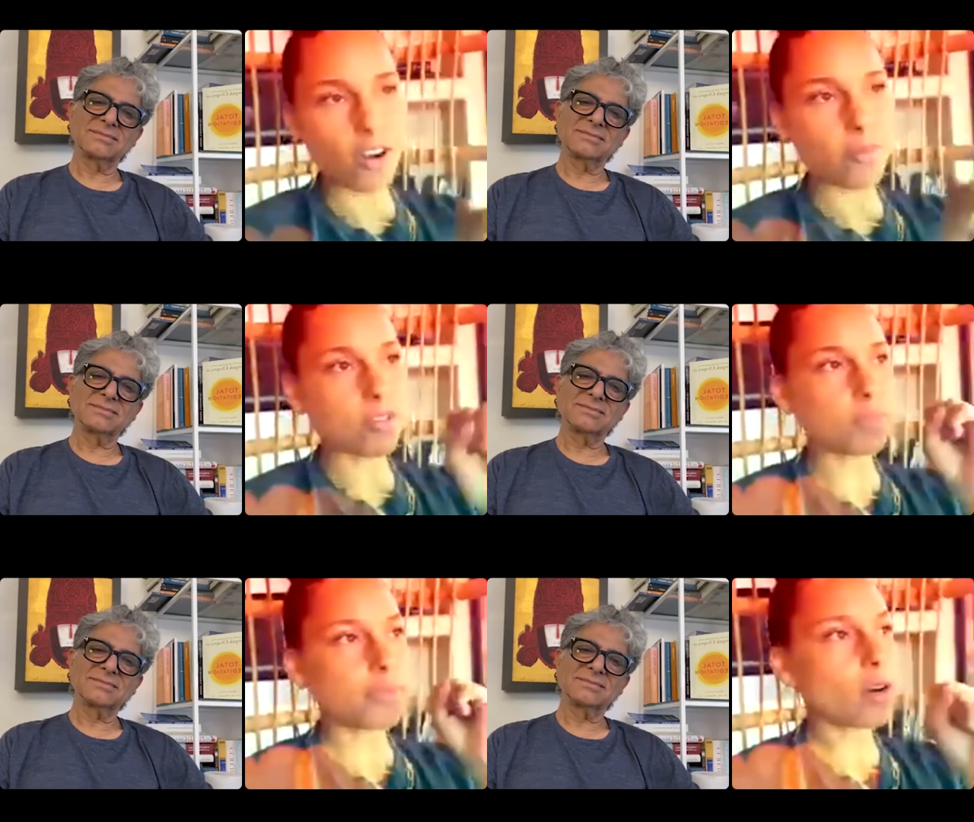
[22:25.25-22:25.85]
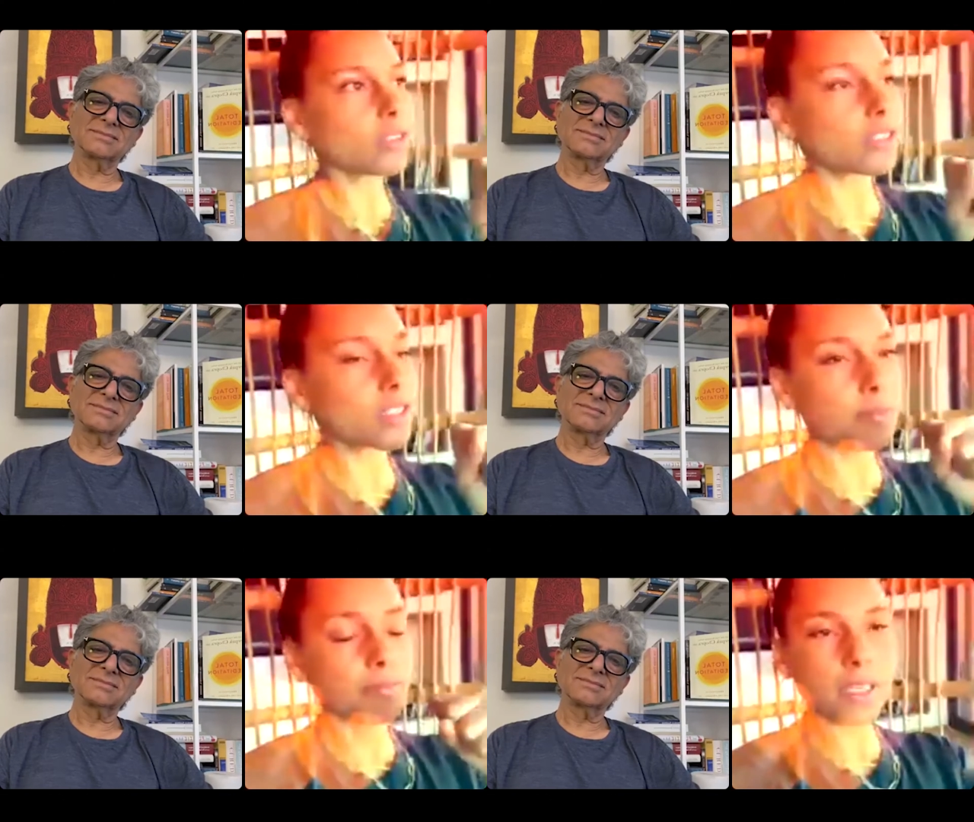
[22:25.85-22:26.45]
Speaker 1: I'm supposed
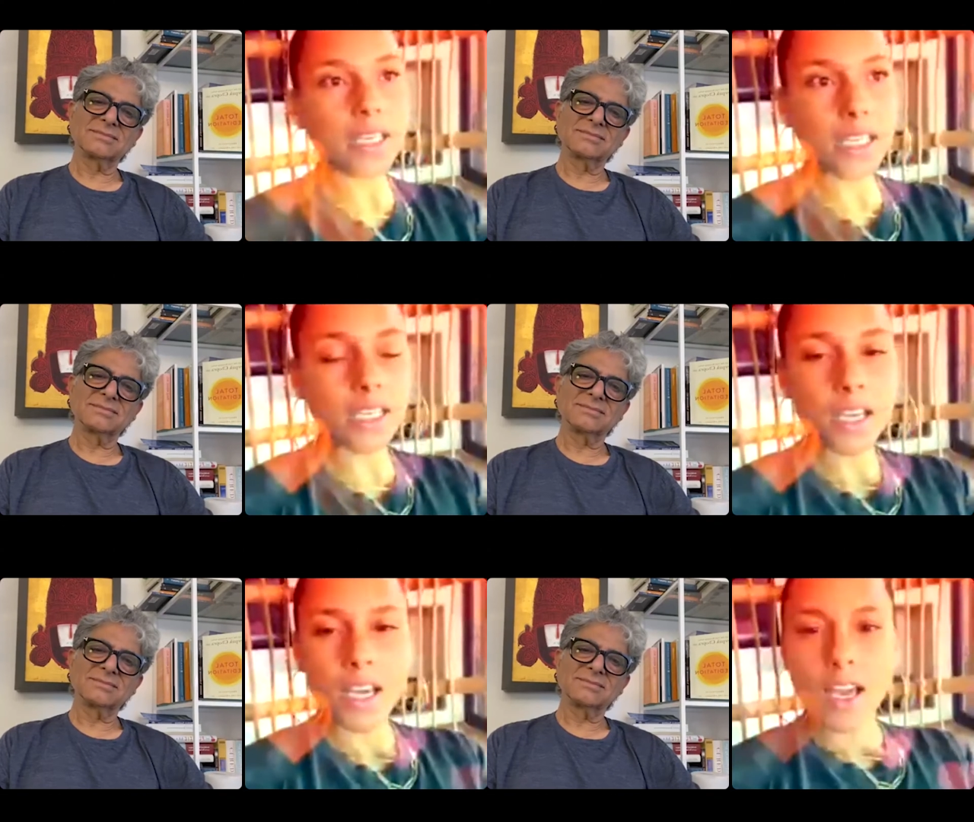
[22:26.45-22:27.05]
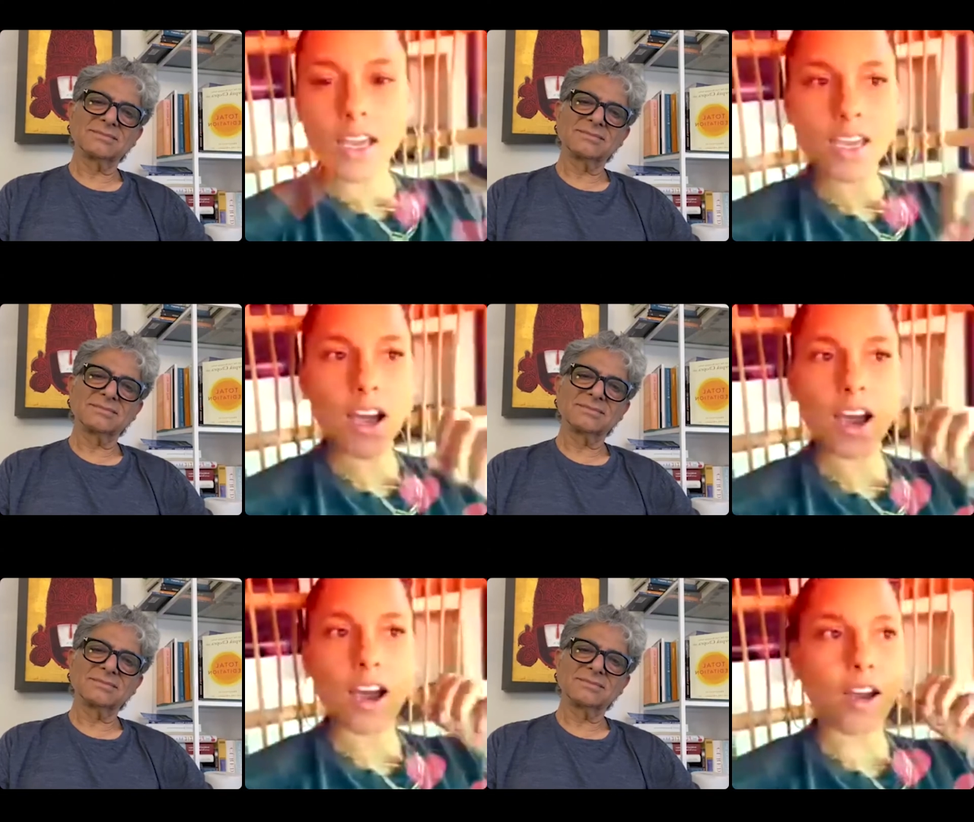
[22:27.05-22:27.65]
to be,
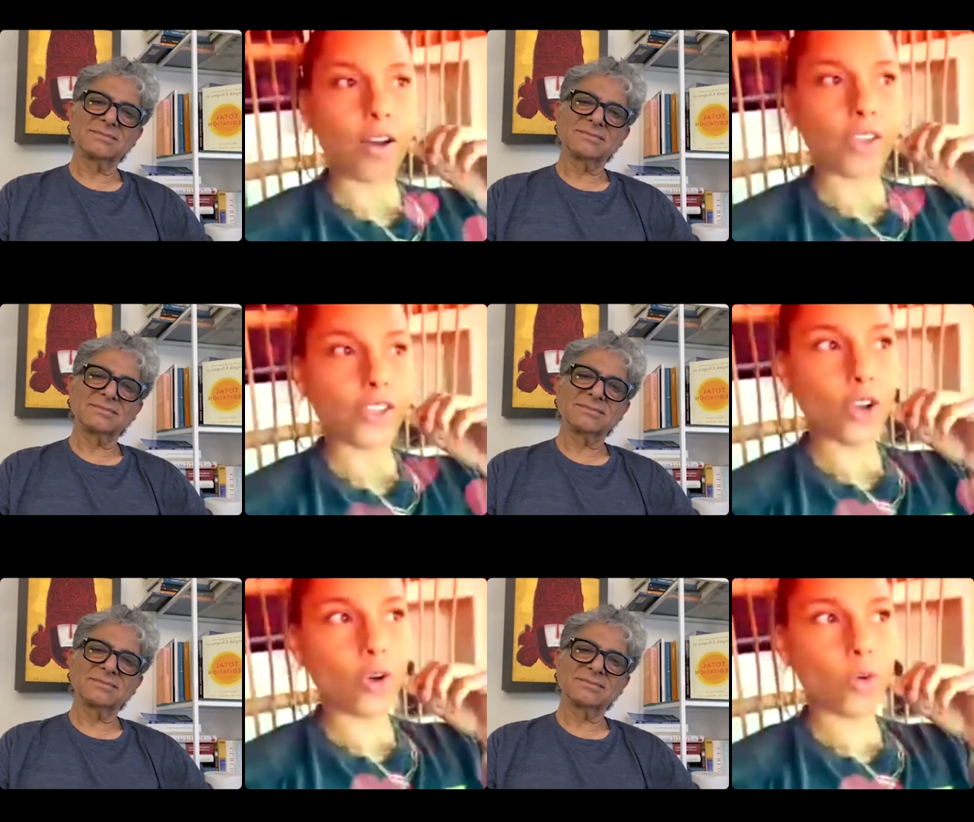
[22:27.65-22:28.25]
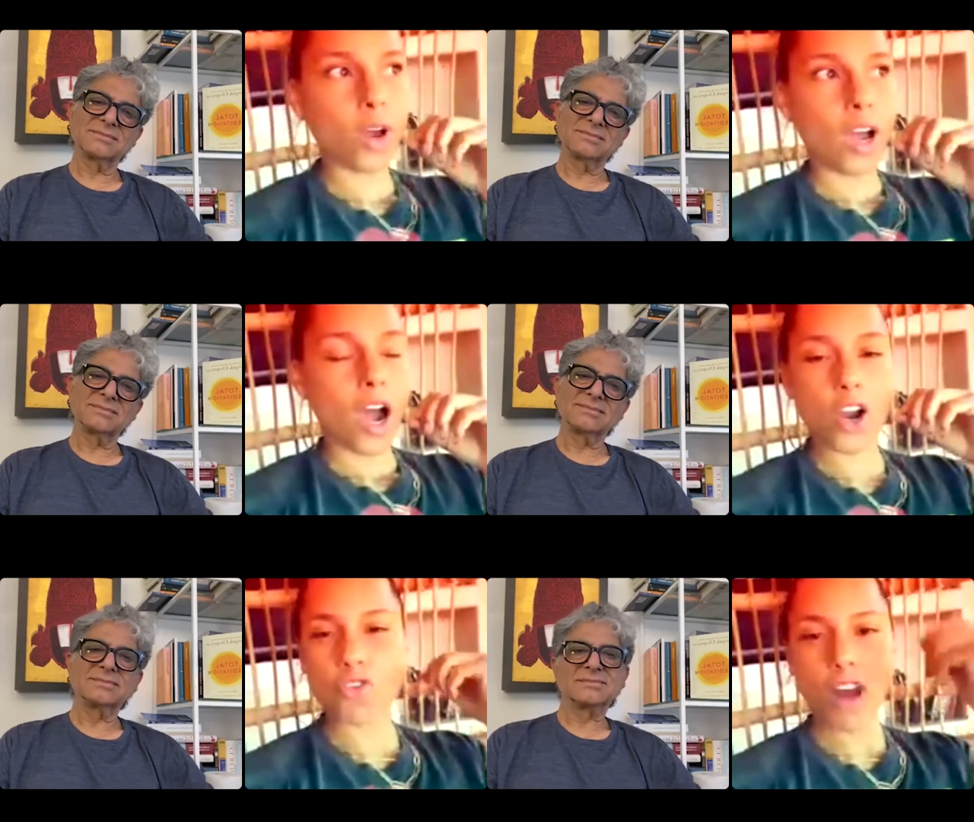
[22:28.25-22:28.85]
uh, you know,
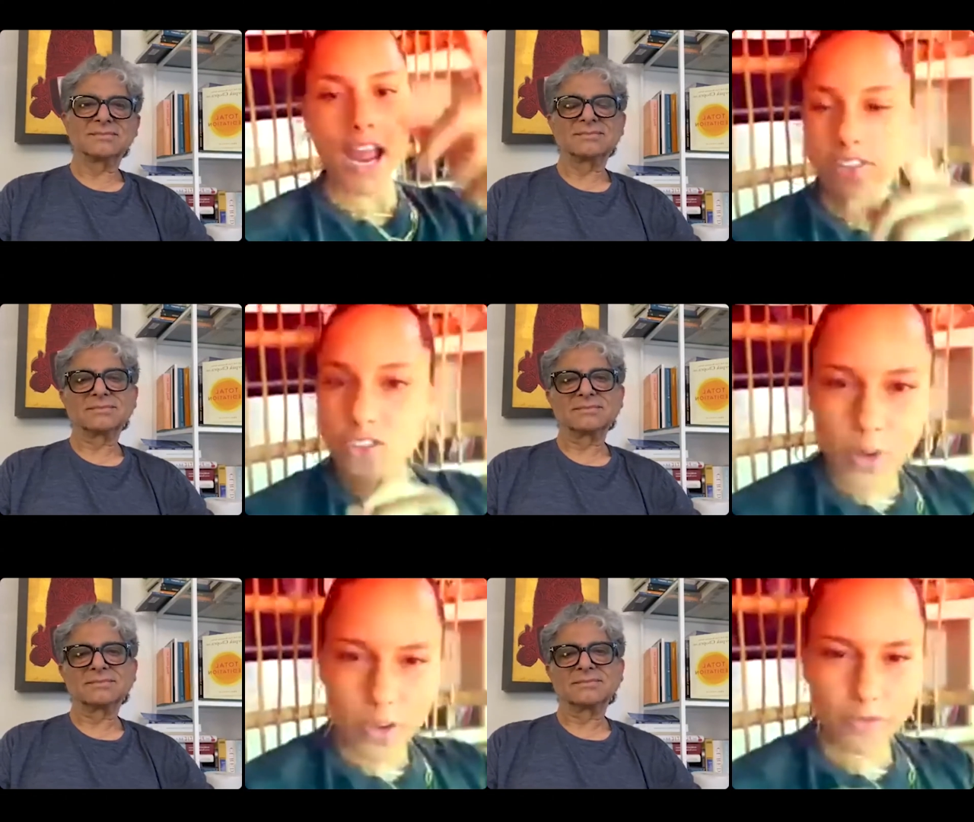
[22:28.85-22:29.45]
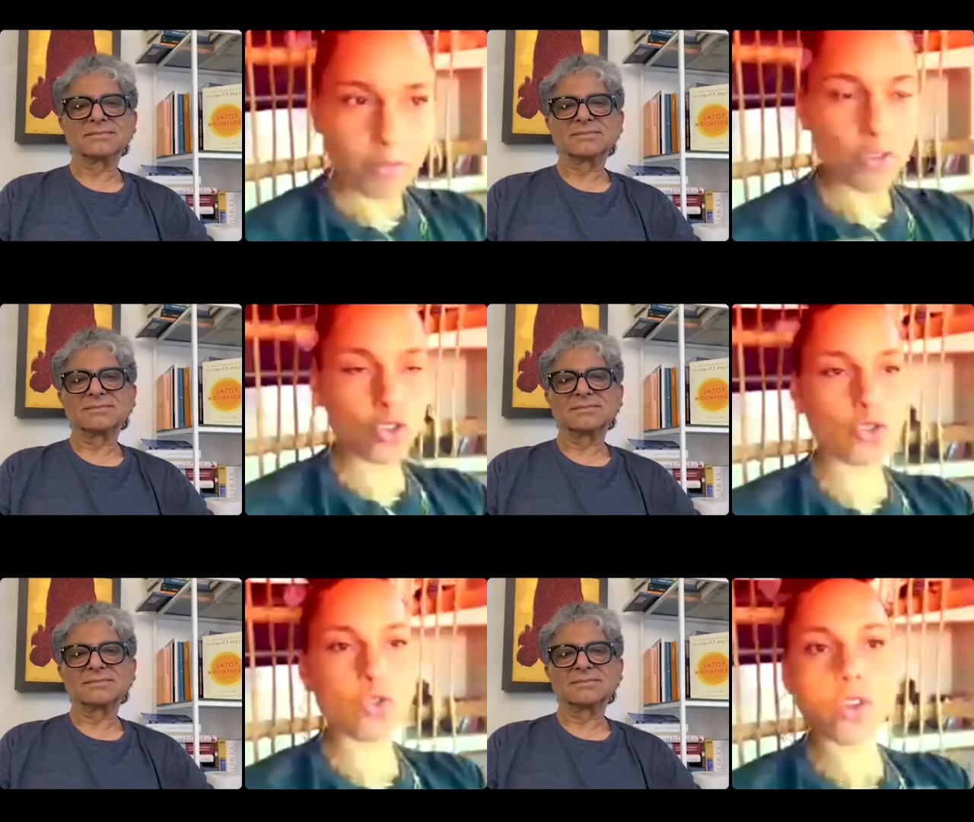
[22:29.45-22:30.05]
a graduate from
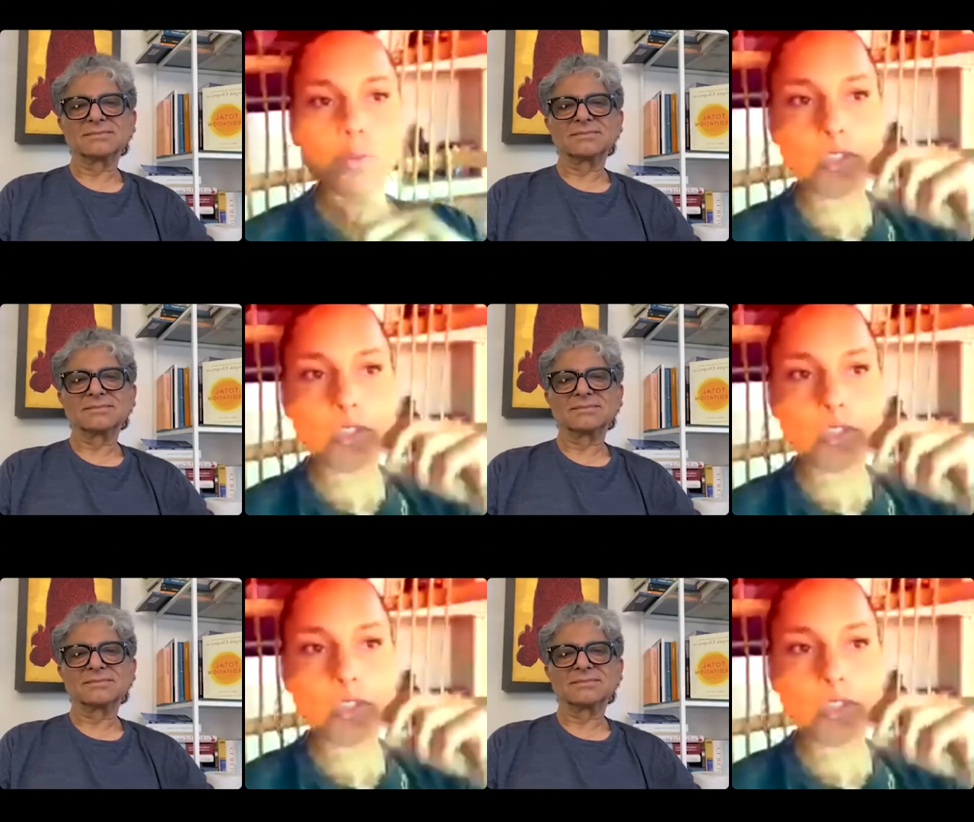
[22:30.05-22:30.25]
school. I'm